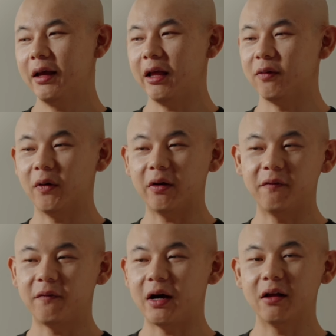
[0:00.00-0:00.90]
It's very
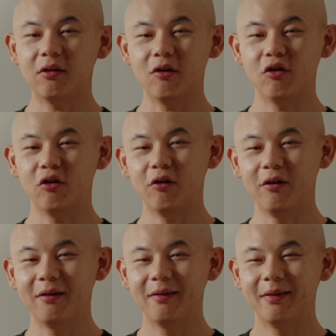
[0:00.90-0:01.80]
fast to
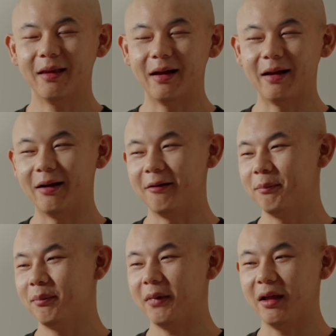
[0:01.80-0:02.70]
shoot.
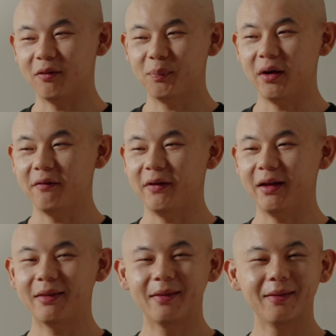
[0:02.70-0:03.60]
It's perfect.